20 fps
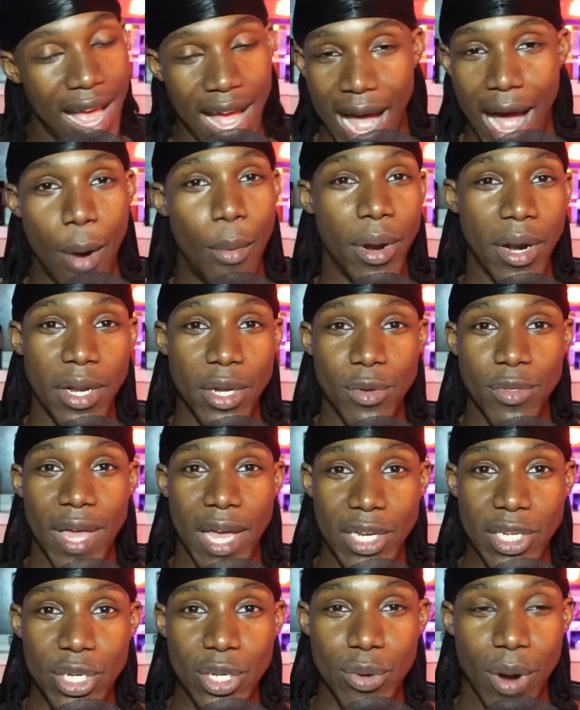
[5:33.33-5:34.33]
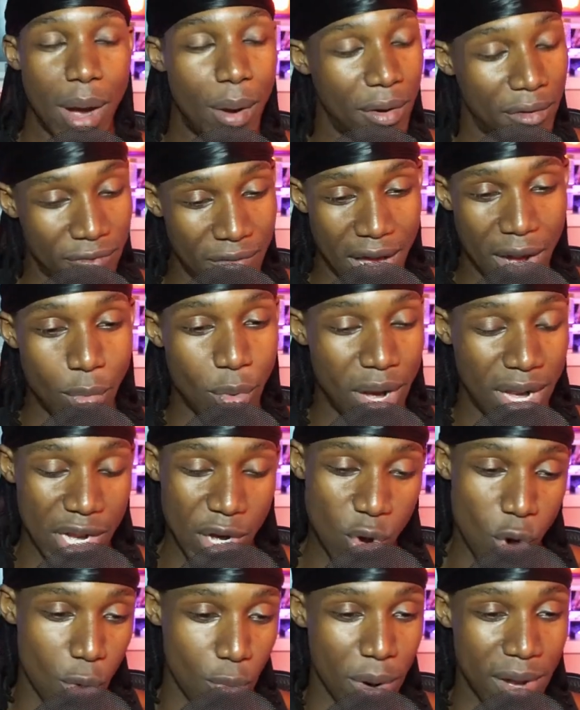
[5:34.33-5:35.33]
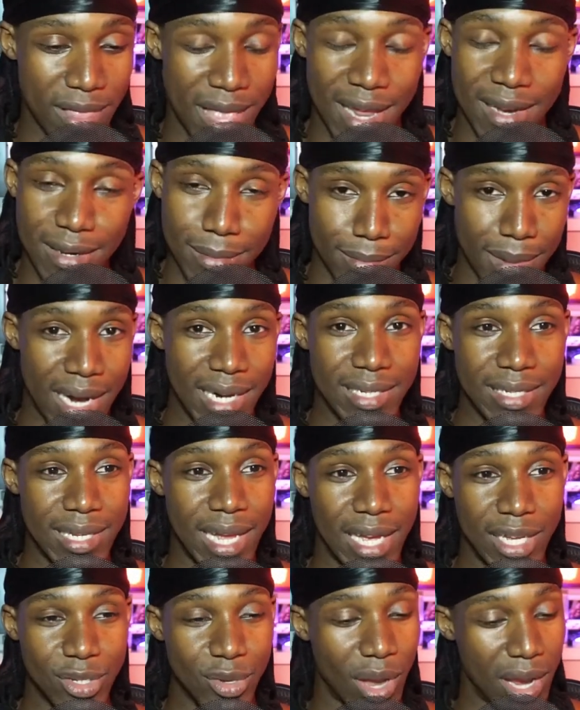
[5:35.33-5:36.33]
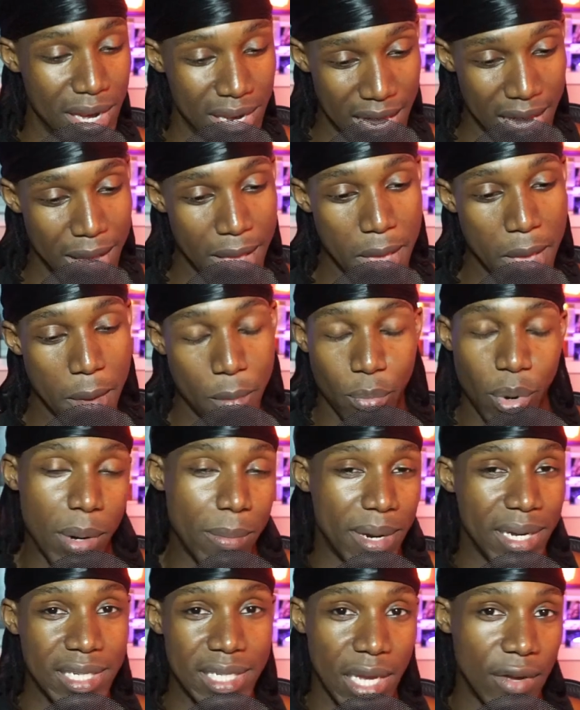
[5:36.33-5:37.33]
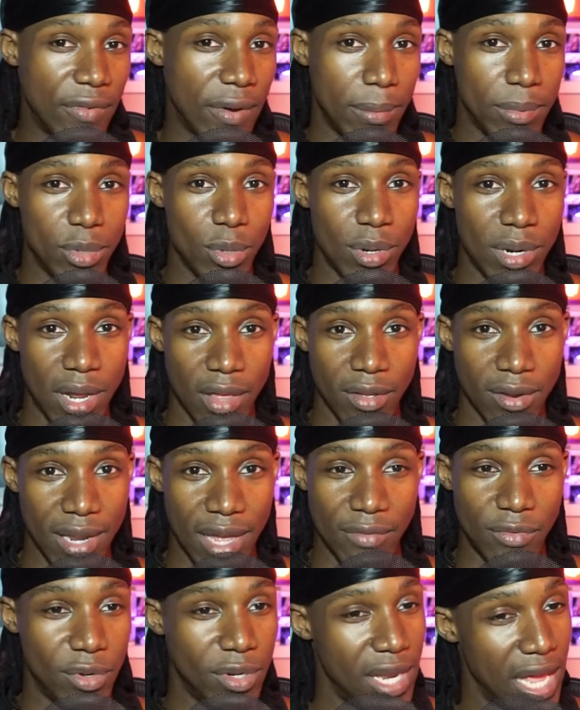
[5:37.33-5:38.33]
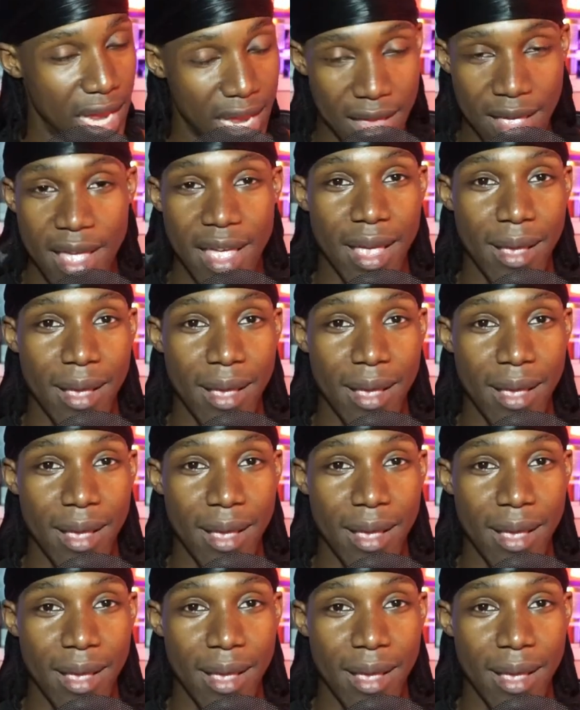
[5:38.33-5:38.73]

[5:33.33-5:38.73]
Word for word: I want to do that too. I want to find a way to incorporate that into my style so I can like bring myself up to another level and like